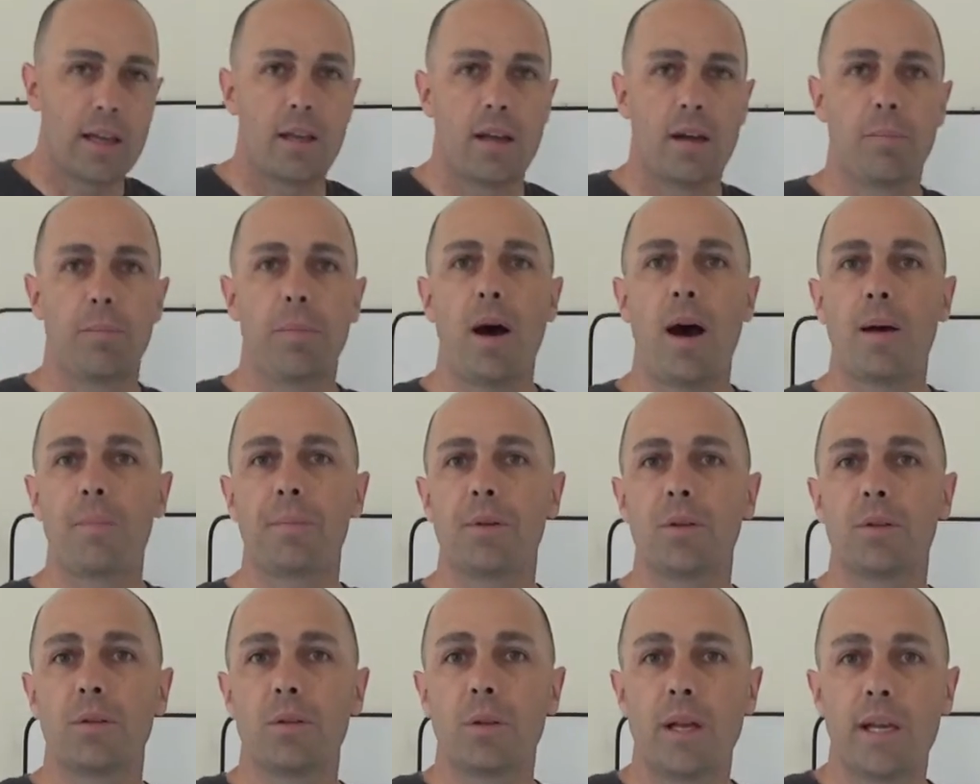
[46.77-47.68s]
A
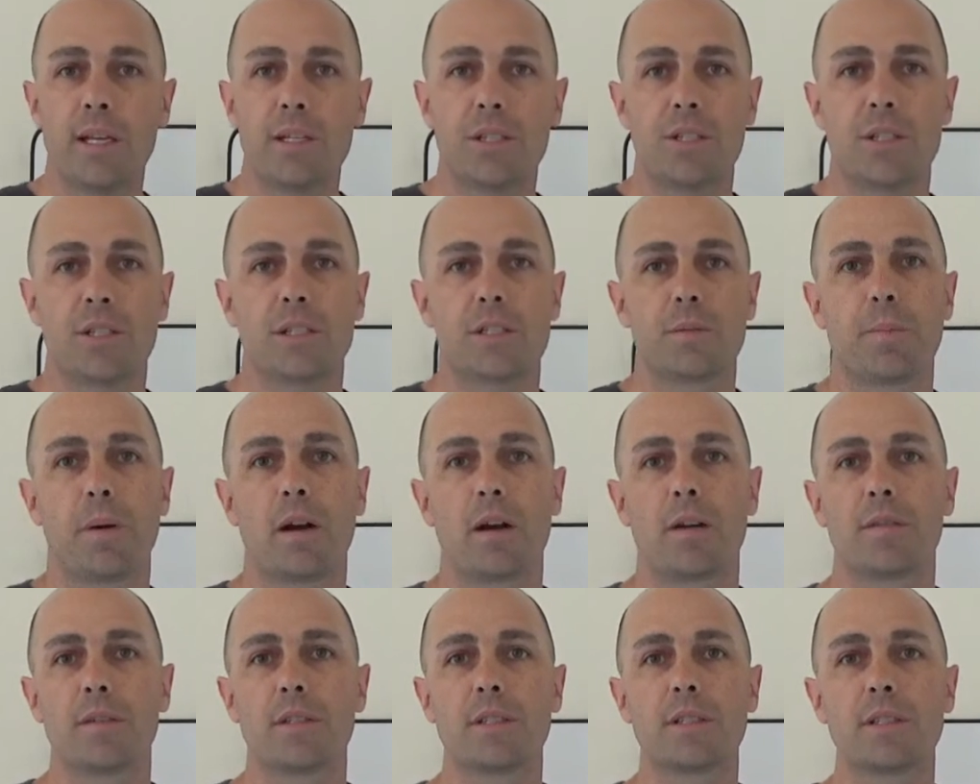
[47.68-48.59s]
population is
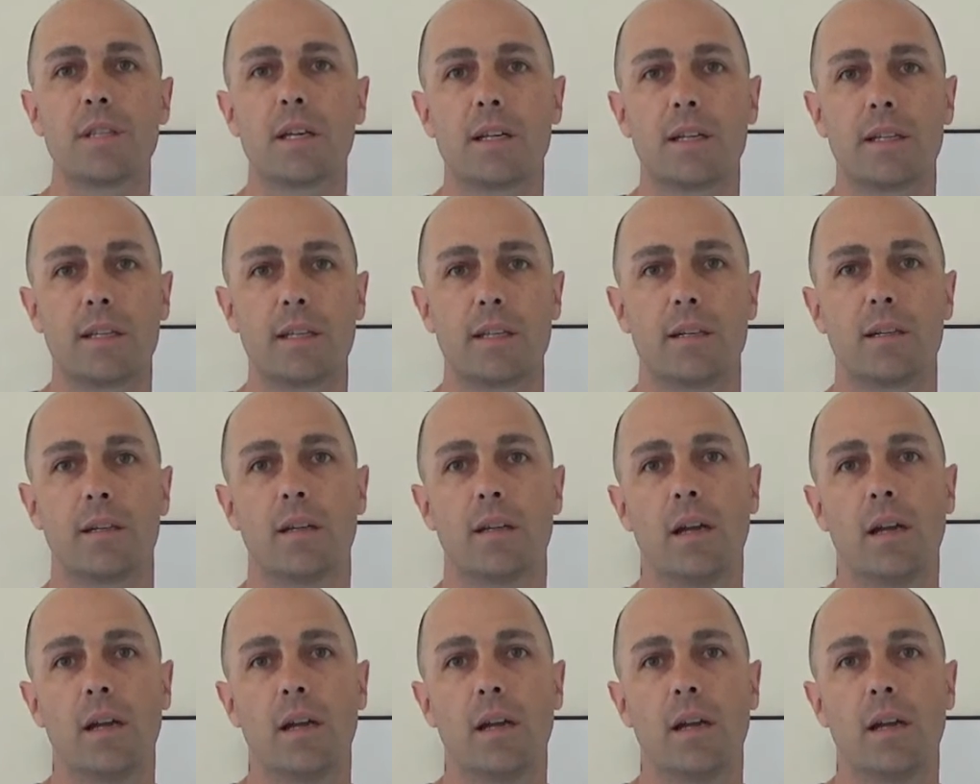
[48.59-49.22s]
part of a study.